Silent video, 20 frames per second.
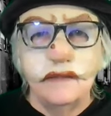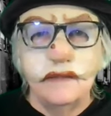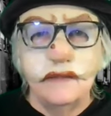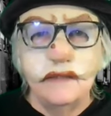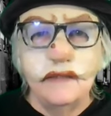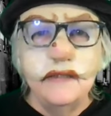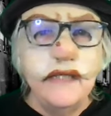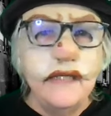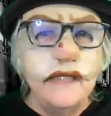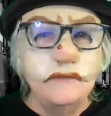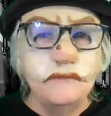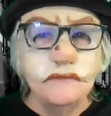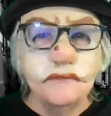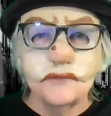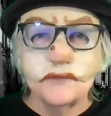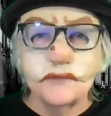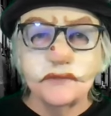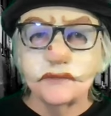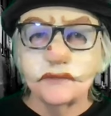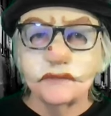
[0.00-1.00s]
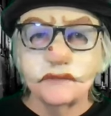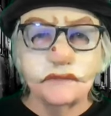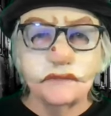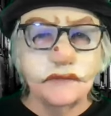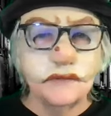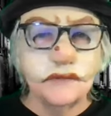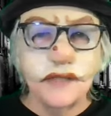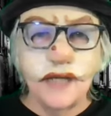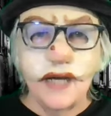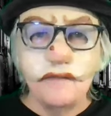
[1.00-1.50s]
announce
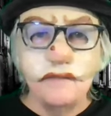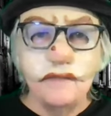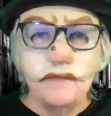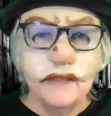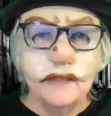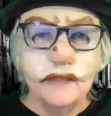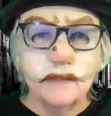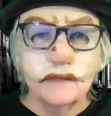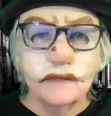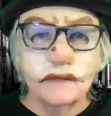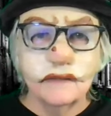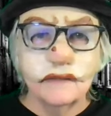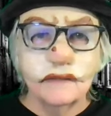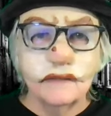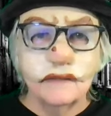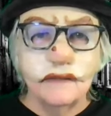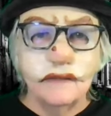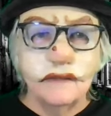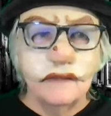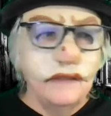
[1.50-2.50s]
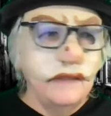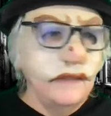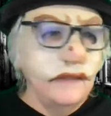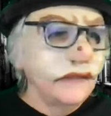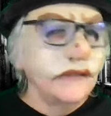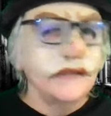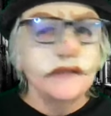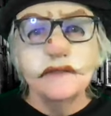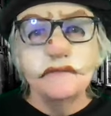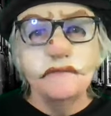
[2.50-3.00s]
the topic,
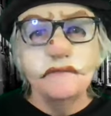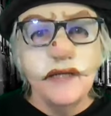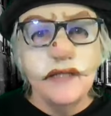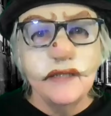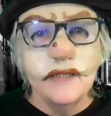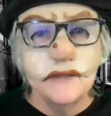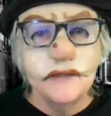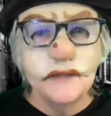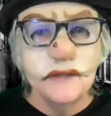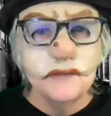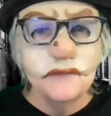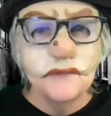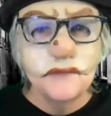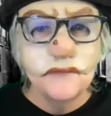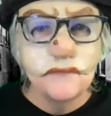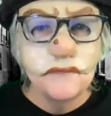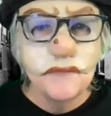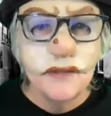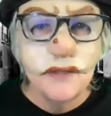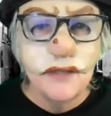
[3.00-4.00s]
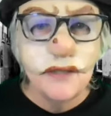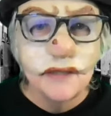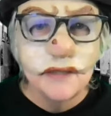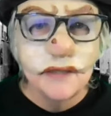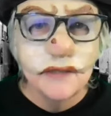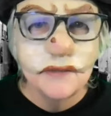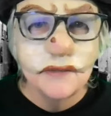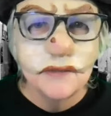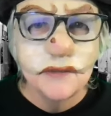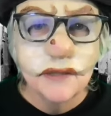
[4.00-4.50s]
get some volunteers from the
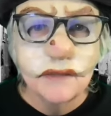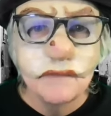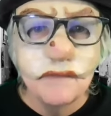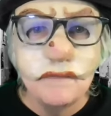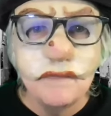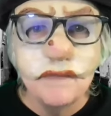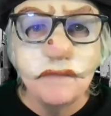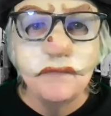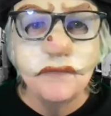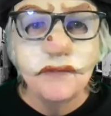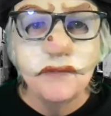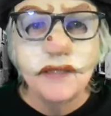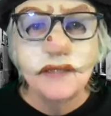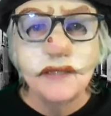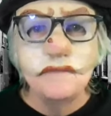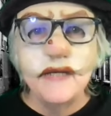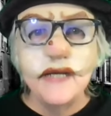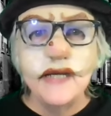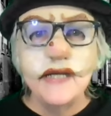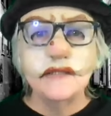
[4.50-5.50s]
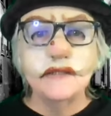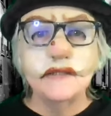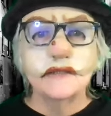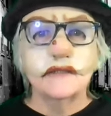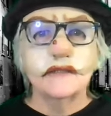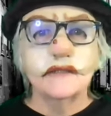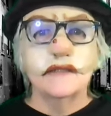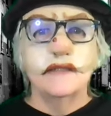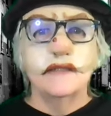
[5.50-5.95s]
audience to come up and put on a mask